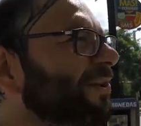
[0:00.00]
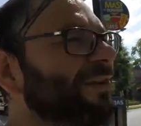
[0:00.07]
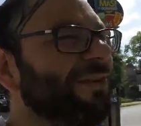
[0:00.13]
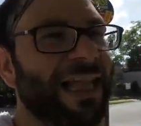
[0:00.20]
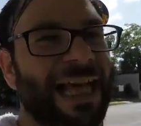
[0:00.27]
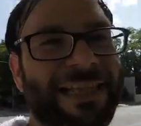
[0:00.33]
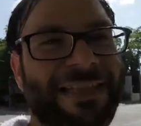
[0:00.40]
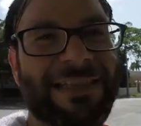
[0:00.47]
So
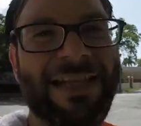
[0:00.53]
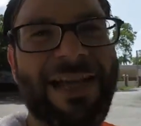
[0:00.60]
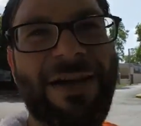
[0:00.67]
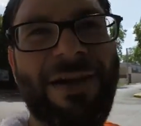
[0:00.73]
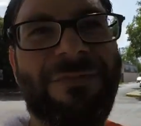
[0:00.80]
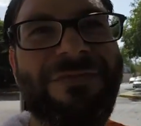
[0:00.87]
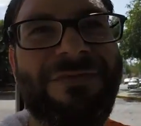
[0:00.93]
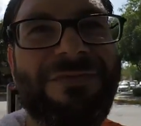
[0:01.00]
that's
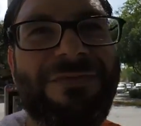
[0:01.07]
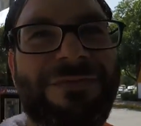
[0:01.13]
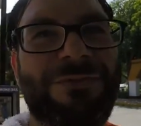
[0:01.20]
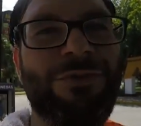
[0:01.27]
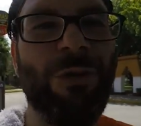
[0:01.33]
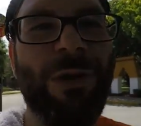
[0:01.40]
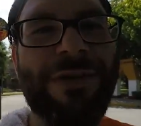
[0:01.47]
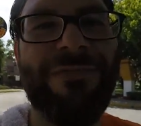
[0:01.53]

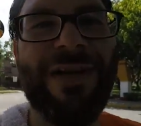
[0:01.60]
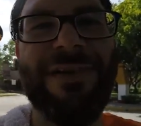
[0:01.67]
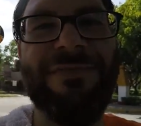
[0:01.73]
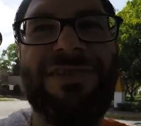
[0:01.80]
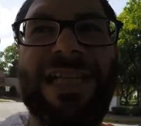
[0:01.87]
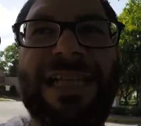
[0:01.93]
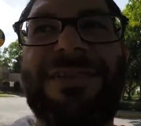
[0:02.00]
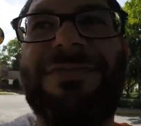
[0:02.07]
25
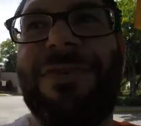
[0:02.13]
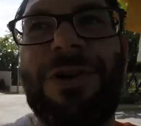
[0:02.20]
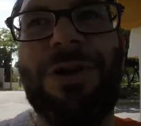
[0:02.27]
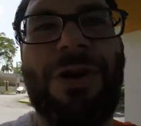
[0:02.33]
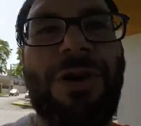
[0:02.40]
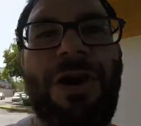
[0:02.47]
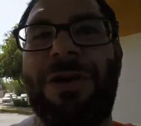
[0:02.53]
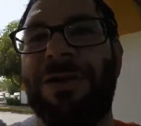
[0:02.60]
cents for a
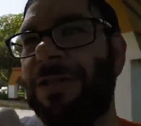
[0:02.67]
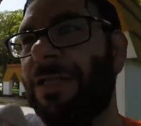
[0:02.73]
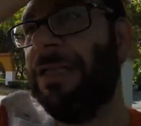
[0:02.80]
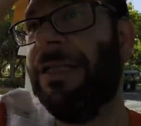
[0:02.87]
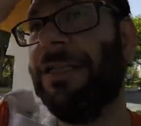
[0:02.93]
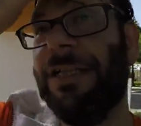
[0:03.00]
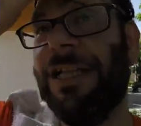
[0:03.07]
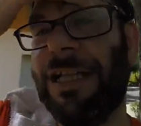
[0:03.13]
call.
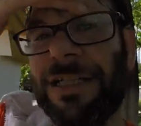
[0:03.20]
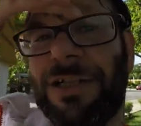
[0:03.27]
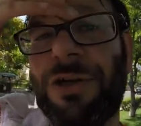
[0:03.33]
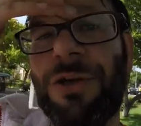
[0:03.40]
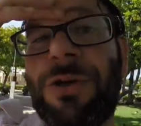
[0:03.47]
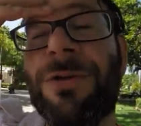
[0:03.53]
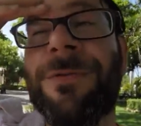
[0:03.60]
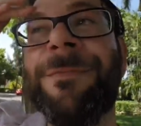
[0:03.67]
Ah,
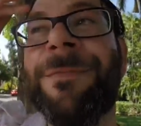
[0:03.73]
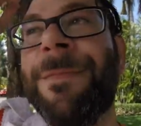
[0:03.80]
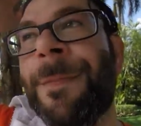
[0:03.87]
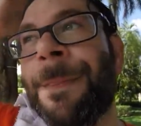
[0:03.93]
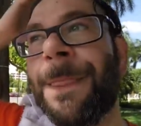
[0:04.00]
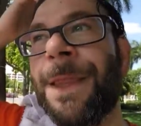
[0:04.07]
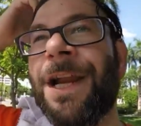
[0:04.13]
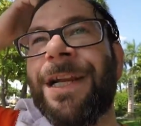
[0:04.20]
cool. All
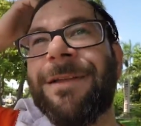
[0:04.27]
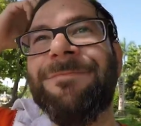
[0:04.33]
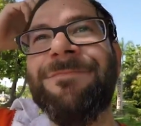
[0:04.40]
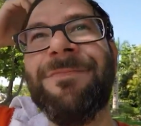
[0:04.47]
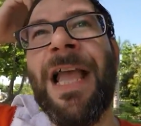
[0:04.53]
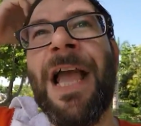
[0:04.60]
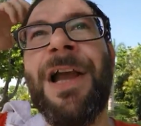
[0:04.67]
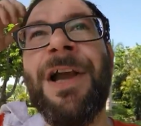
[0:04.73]
right.
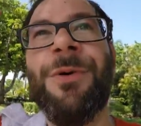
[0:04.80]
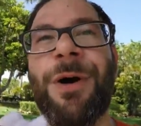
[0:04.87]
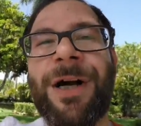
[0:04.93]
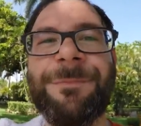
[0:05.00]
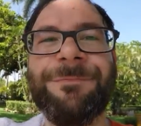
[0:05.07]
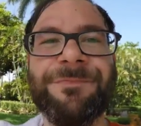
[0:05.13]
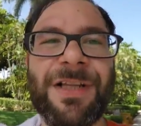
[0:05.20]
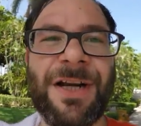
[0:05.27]

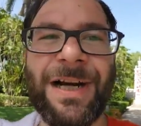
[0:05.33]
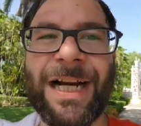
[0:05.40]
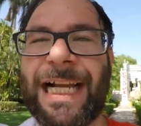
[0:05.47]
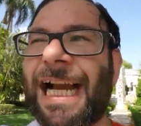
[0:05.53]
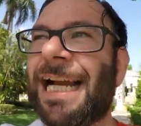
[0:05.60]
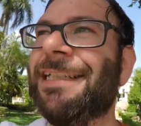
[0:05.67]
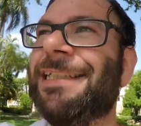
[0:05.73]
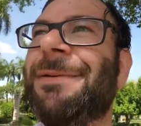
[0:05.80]
Well, all right,
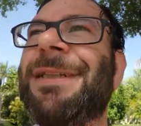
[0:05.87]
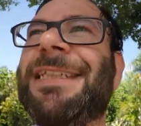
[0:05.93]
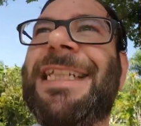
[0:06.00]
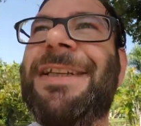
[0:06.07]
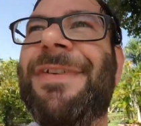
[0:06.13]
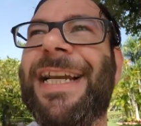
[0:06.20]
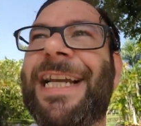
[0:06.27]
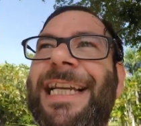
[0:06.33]
guys. I'm gonna
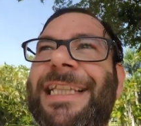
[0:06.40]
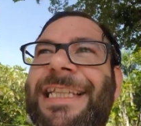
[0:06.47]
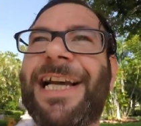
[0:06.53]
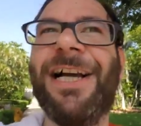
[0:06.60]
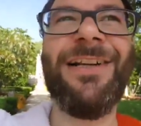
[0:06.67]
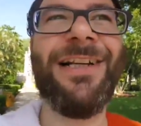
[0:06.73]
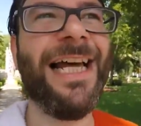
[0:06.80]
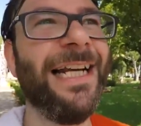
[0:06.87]
see if I can get the
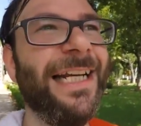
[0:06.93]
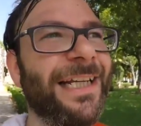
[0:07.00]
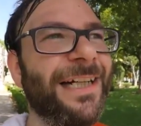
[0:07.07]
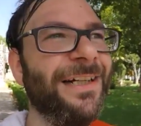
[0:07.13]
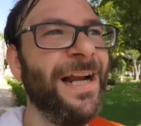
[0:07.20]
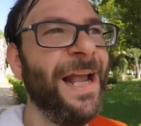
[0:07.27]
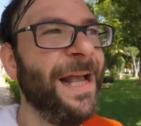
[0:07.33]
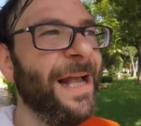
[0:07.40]
hell out of
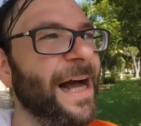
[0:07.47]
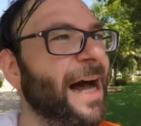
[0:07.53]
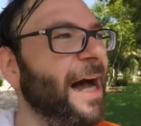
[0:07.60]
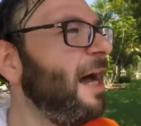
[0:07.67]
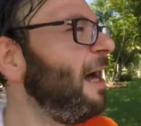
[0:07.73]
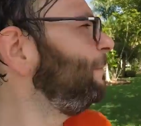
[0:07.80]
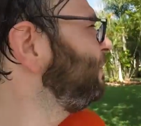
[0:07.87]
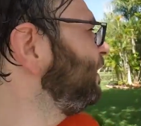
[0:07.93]
here.
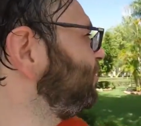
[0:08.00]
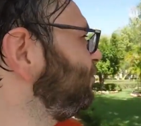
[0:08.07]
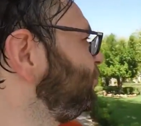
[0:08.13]
I'm gonna